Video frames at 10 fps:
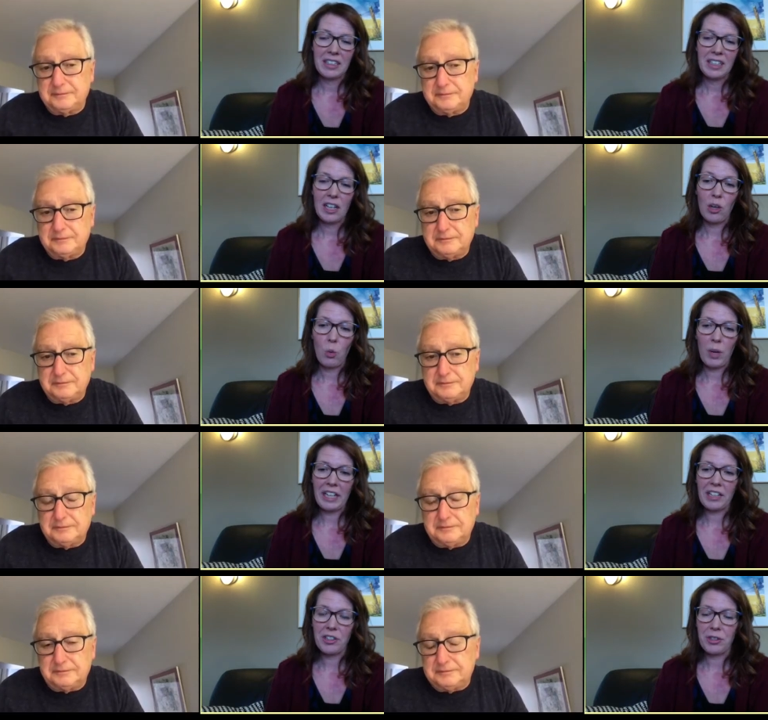Speaker 1: a way
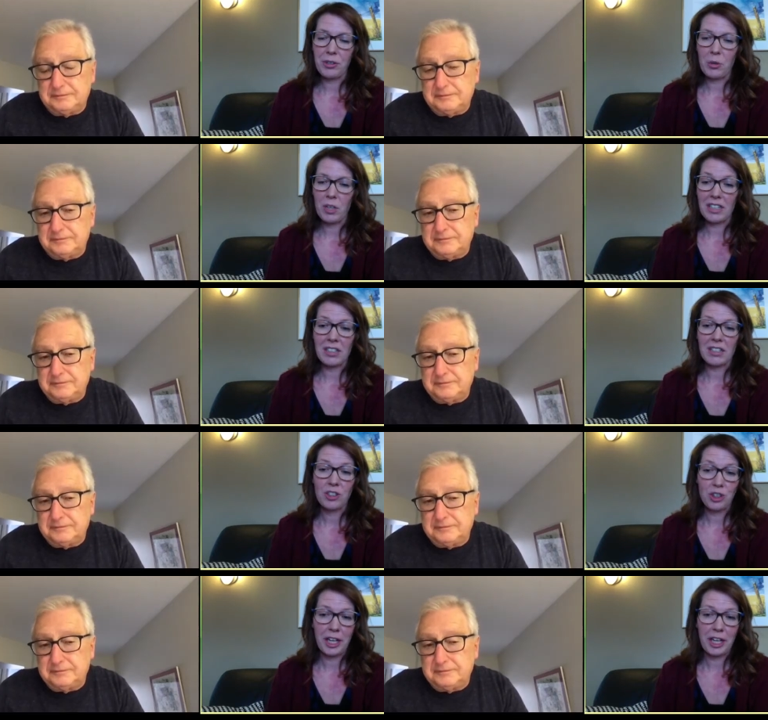to uh,
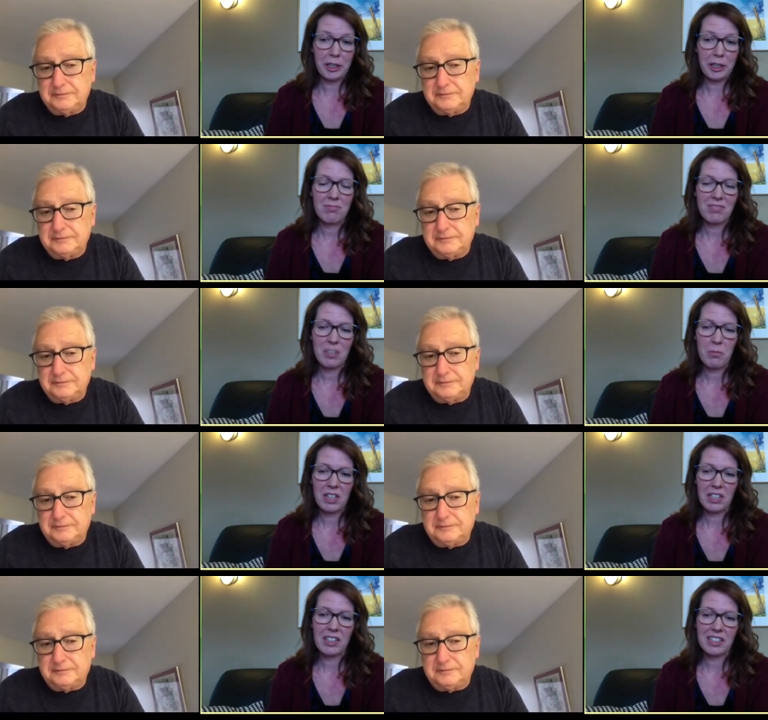share
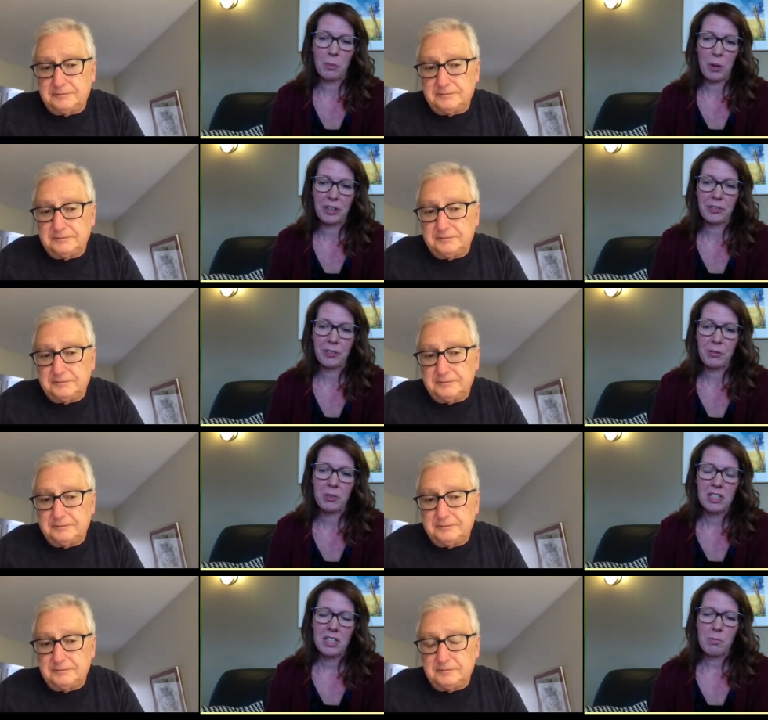something that's a part of you,
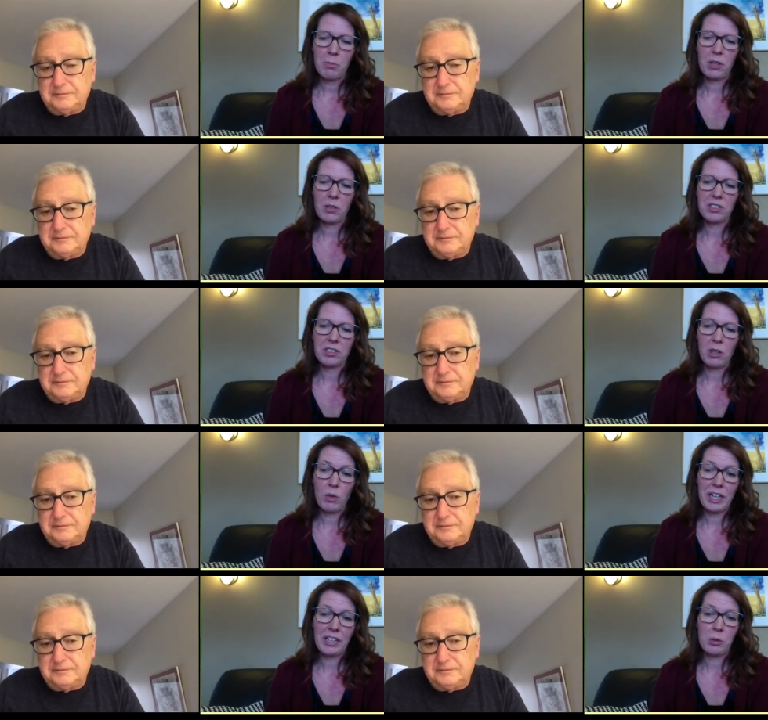but also a
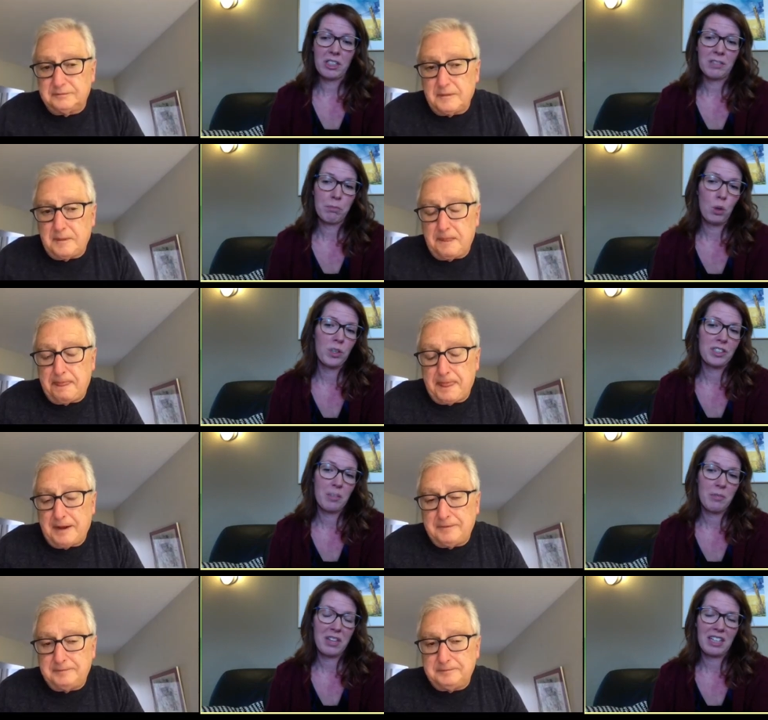way to explore
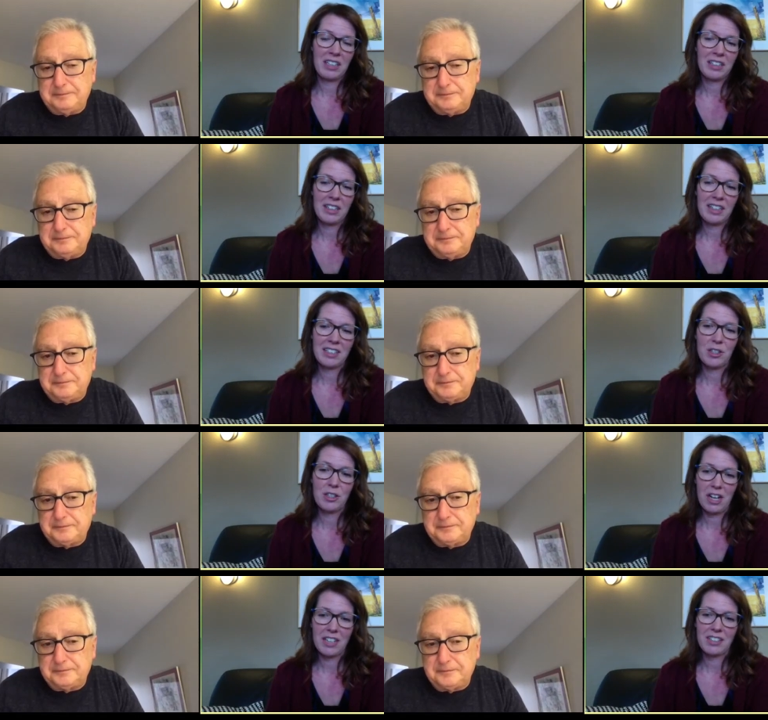something that's
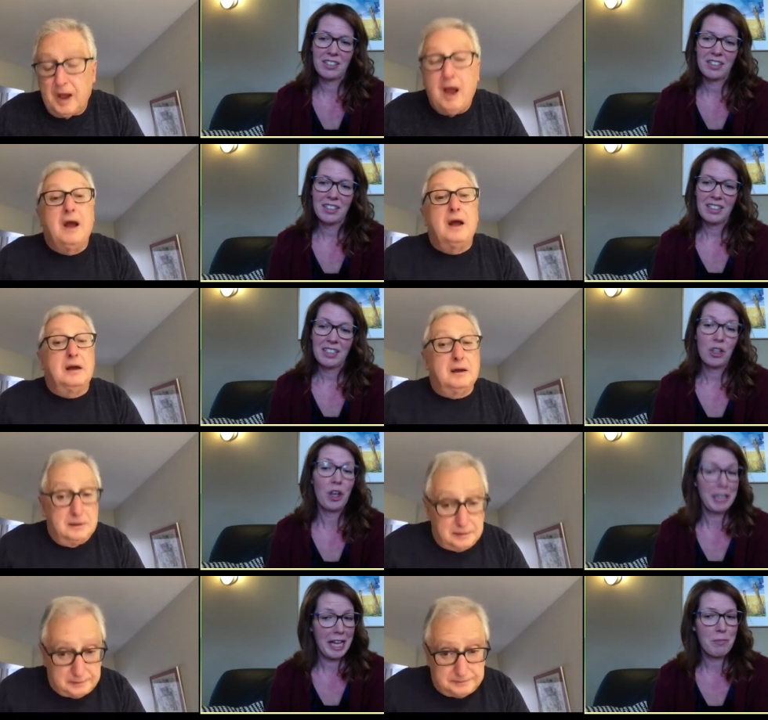not
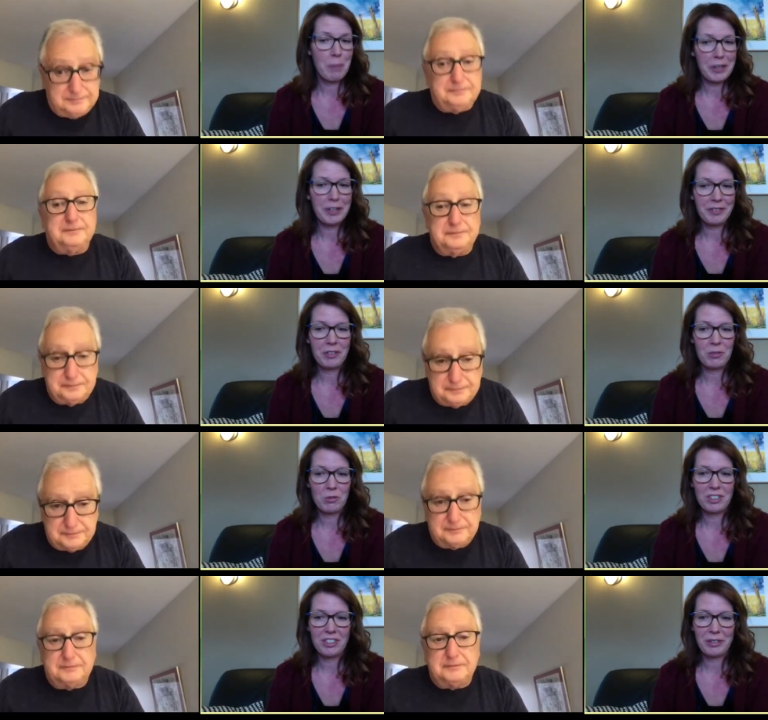not yet part of you.
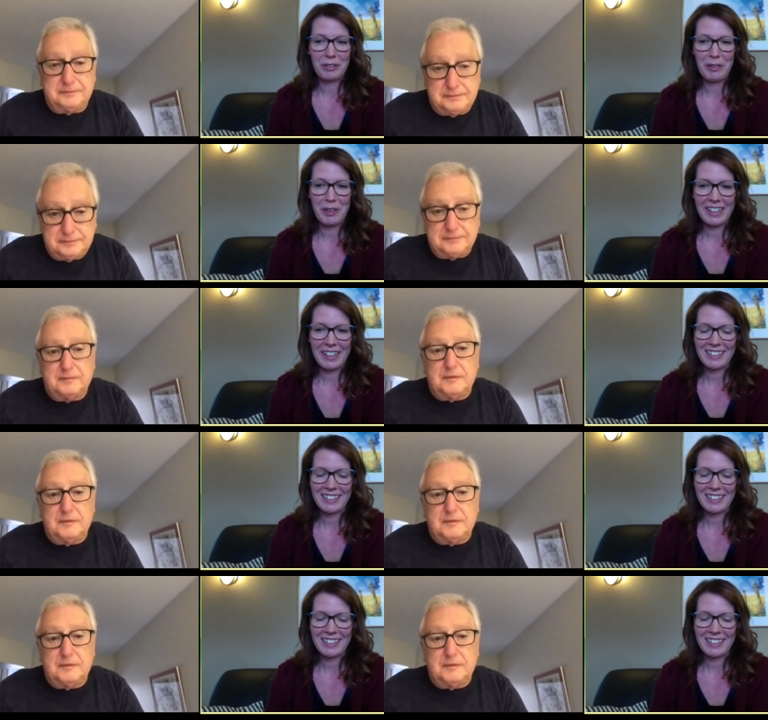Would you agree with that?